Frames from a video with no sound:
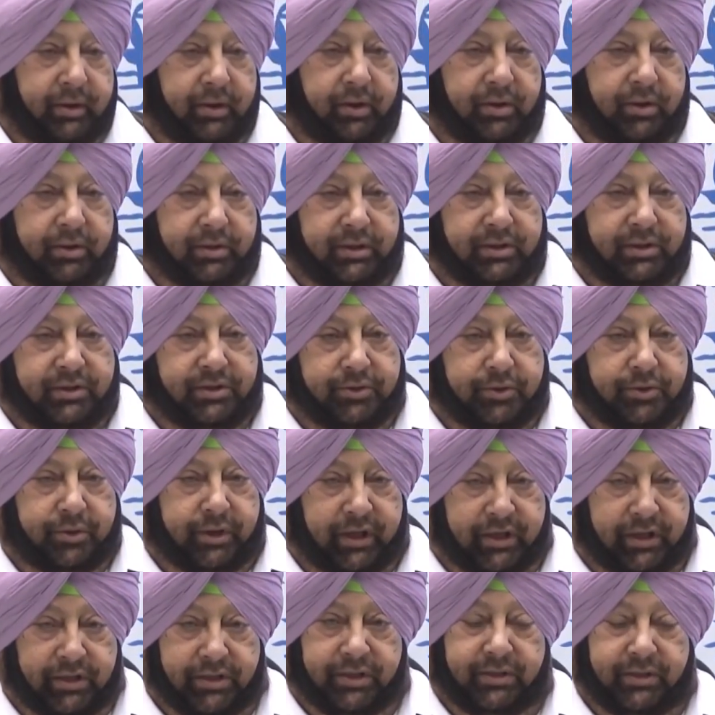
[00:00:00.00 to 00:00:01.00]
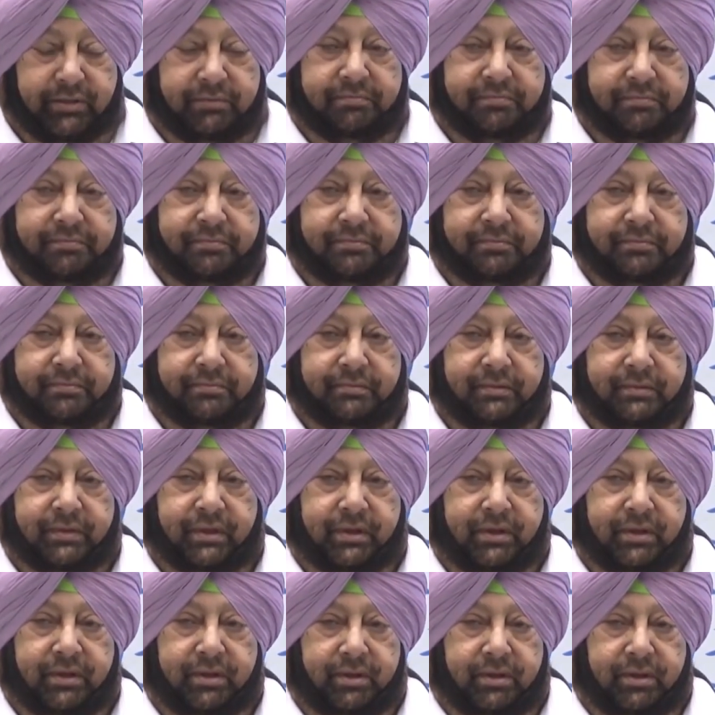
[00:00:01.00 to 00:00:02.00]
on this occasion,
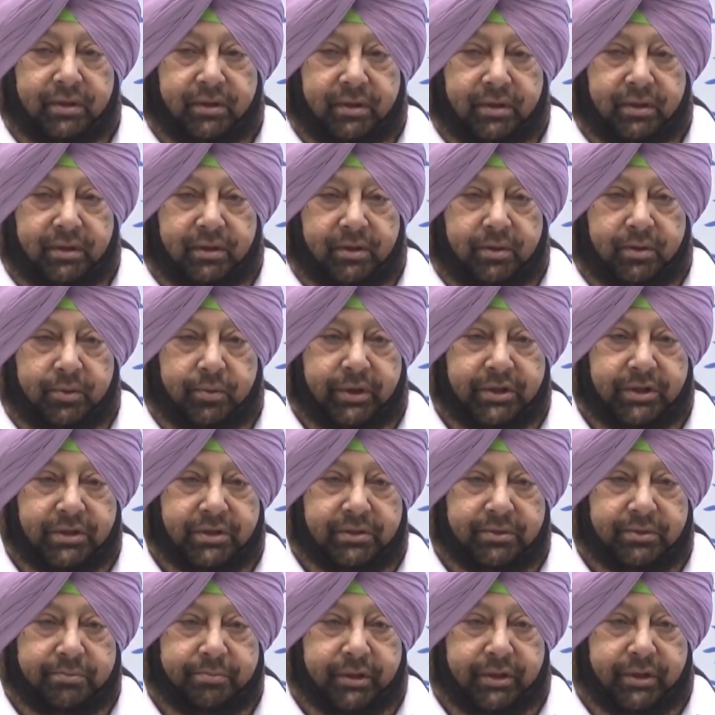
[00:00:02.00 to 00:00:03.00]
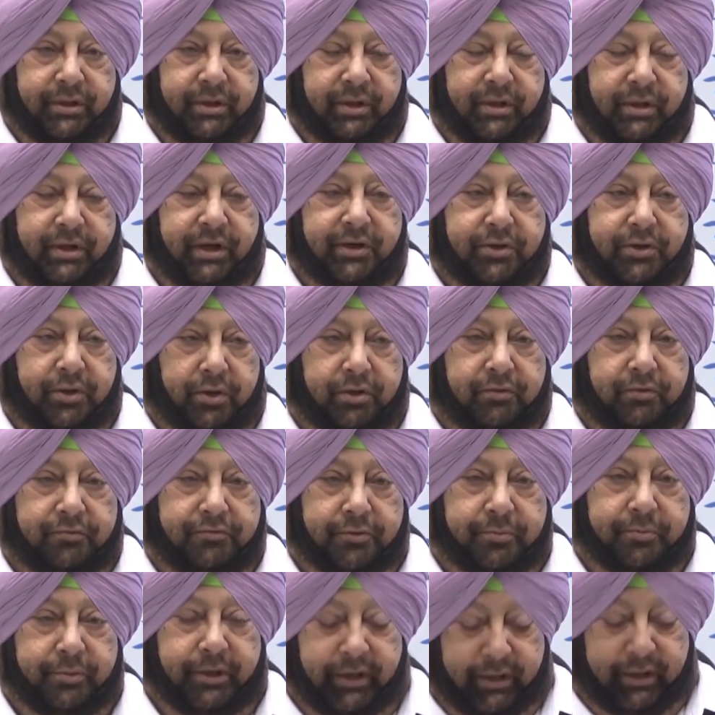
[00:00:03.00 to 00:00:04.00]
which has been a great honor
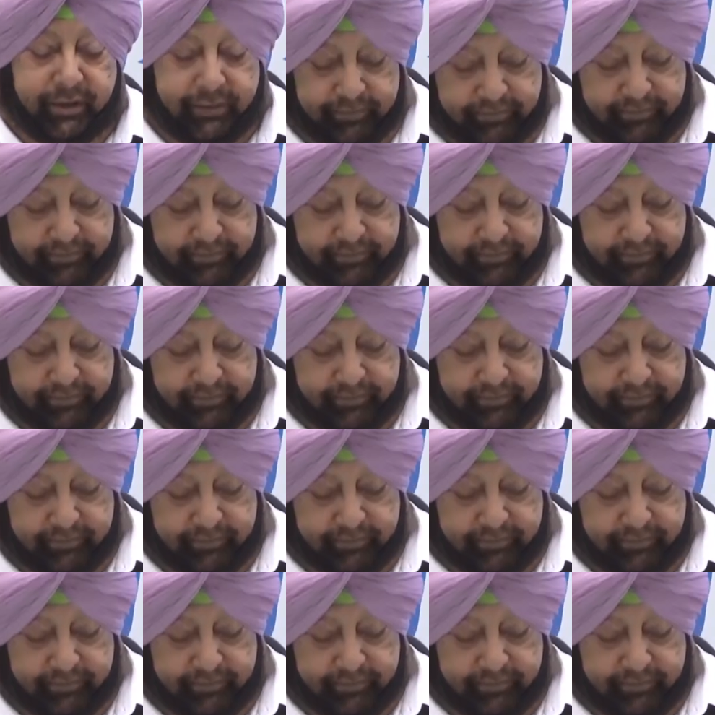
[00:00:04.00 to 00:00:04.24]
for me.